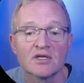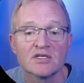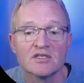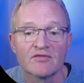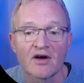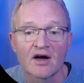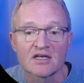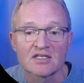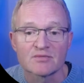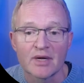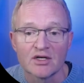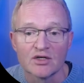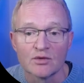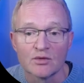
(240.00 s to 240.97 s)
device
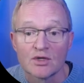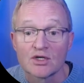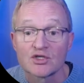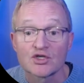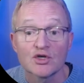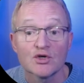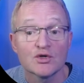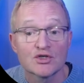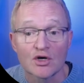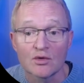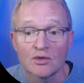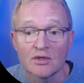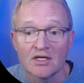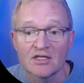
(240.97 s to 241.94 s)
menu, so you
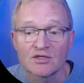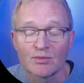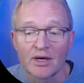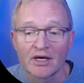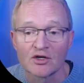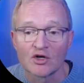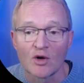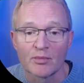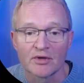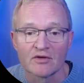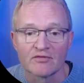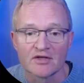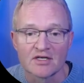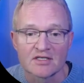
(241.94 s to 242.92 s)
don't need to make a
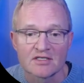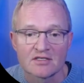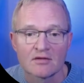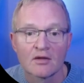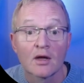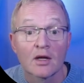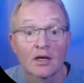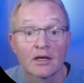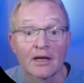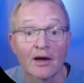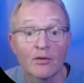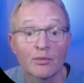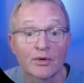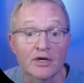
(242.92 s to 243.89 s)
copy of this.
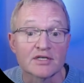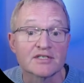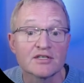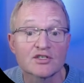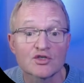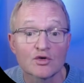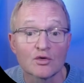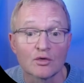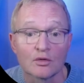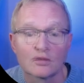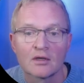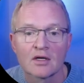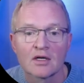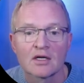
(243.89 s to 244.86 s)
Now press
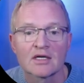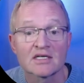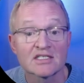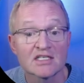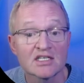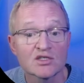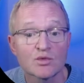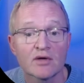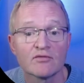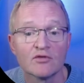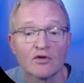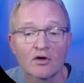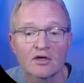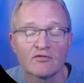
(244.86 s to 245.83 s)
Install. Now, since we
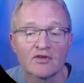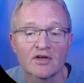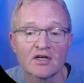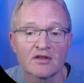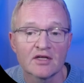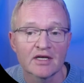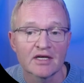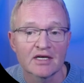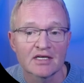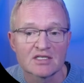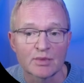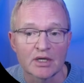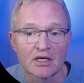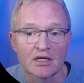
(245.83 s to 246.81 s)
have not configured the
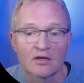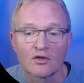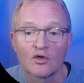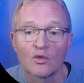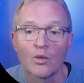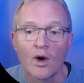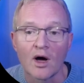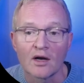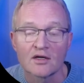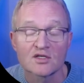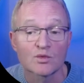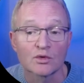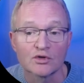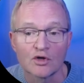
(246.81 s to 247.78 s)
ESP, the
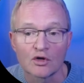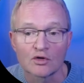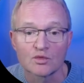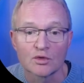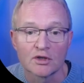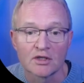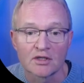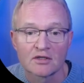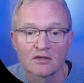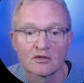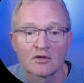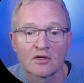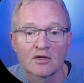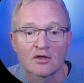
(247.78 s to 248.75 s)
wireless will not work.
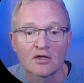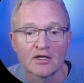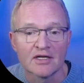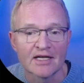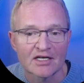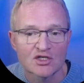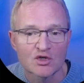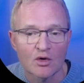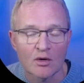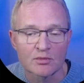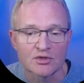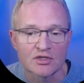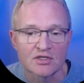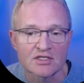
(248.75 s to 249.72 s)
The next two
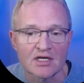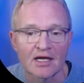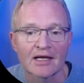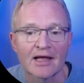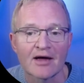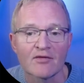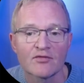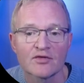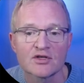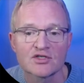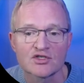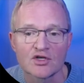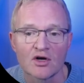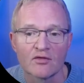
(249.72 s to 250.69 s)
options allow for the
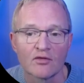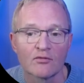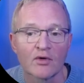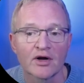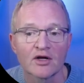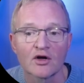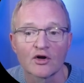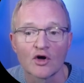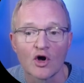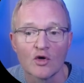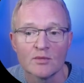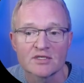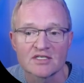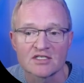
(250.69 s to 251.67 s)
server running on
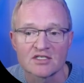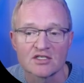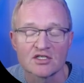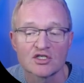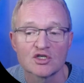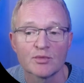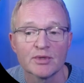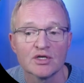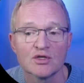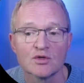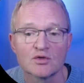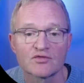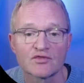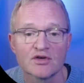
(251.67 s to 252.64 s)
Home Assistant to be
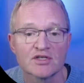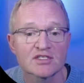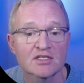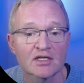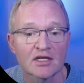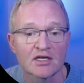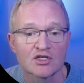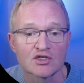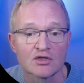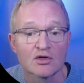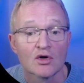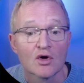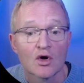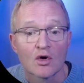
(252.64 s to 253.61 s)
used for
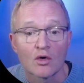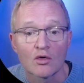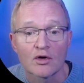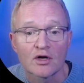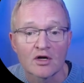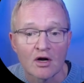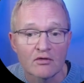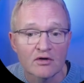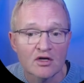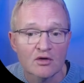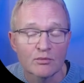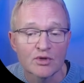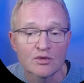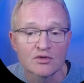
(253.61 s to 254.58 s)
installation or a current
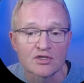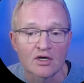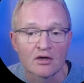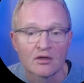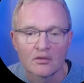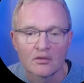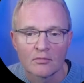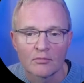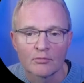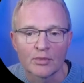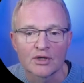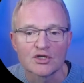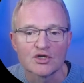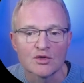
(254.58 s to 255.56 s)
computer,
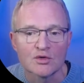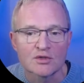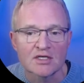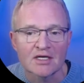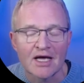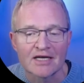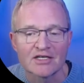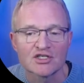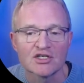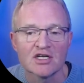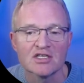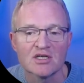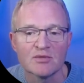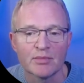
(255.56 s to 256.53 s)
but using
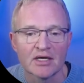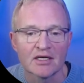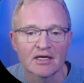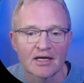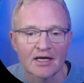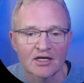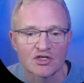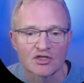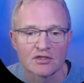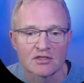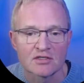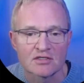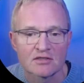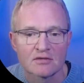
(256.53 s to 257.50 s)
HTTP
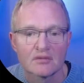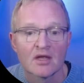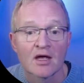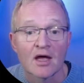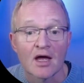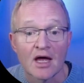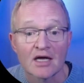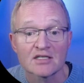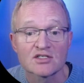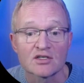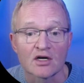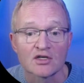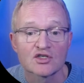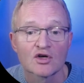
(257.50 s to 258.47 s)
connections. As
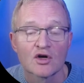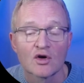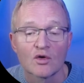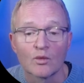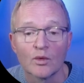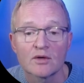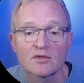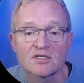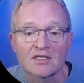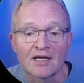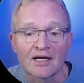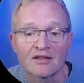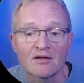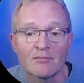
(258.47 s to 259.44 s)
such, we'll
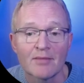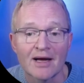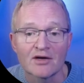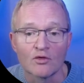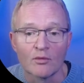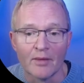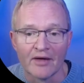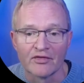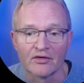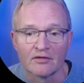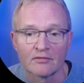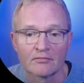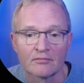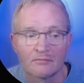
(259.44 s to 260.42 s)
select the manual
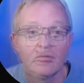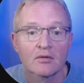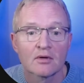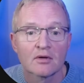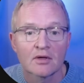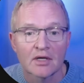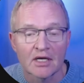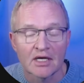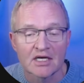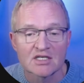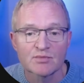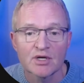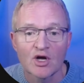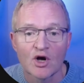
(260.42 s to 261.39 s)
method.
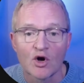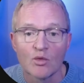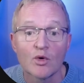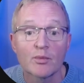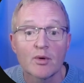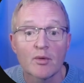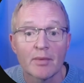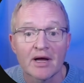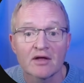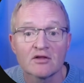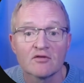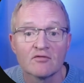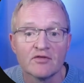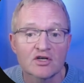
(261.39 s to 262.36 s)
ESP Home will prepare
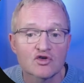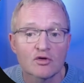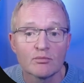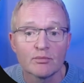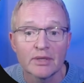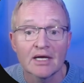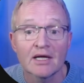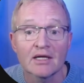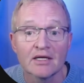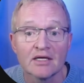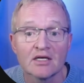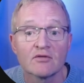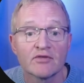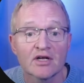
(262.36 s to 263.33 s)
the Victron
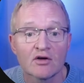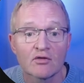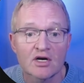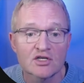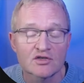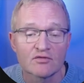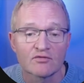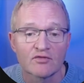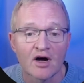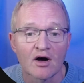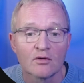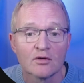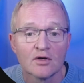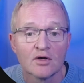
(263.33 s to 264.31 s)
BLE configuration
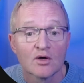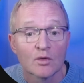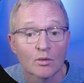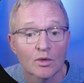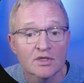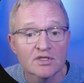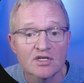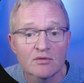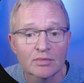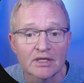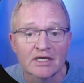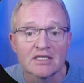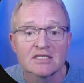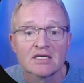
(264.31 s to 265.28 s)
file. Once
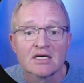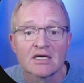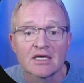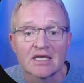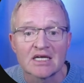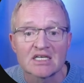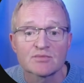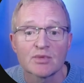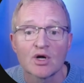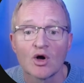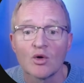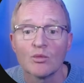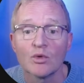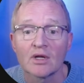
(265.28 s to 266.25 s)
complete, ESP
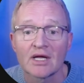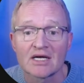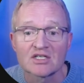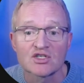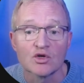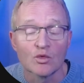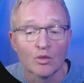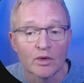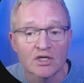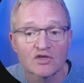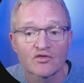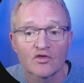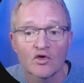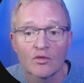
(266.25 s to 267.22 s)
Home will ask you
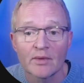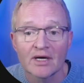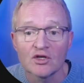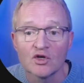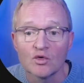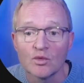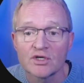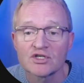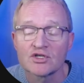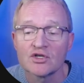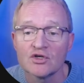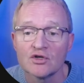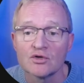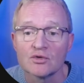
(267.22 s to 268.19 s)
which format you wish
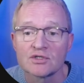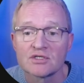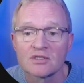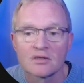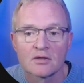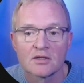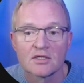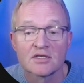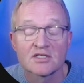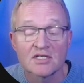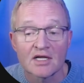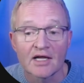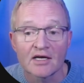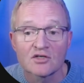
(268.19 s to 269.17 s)
to use.
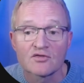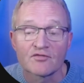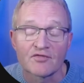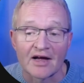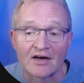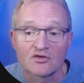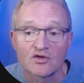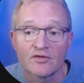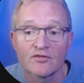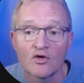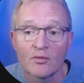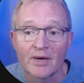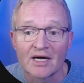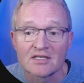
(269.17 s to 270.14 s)
Select Factory
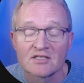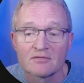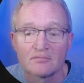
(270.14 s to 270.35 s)
Format.